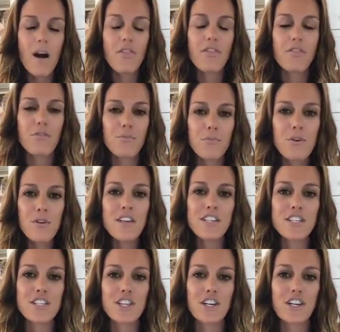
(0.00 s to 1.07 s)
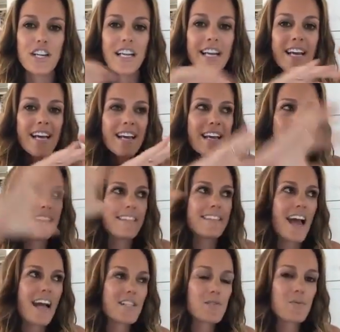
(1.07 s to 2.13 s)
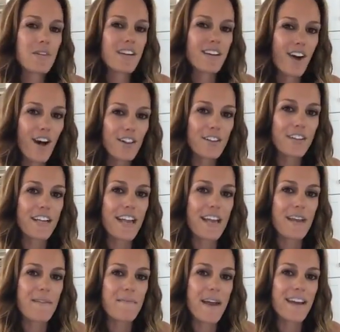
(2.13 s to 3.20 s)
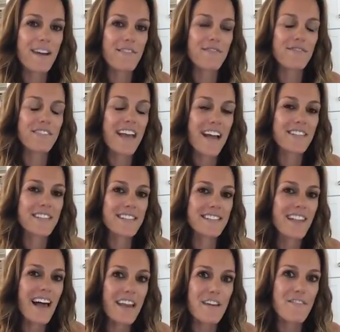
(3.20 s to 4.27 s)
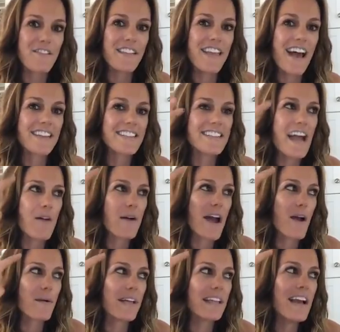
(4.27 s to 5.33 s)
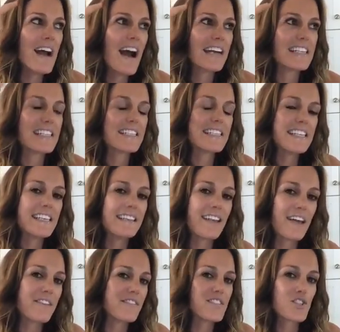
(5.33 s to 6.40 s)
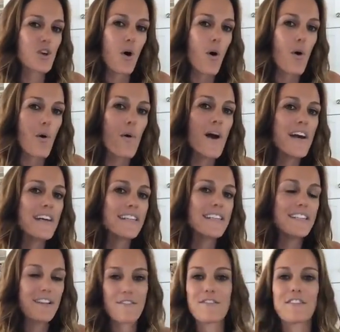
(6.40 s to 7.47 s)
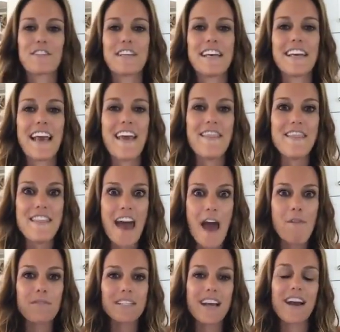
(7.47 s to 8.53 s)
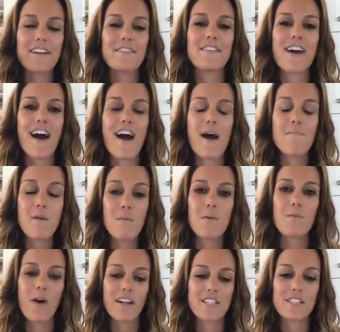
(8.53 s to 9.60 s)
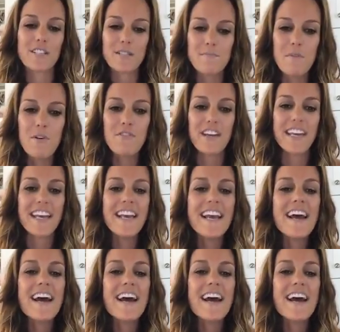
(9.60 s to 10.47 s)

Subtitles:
through this journey, that's where the color came. And that's life. And that's now how I see life so differently. And that was kind of an aha moment watching this movie.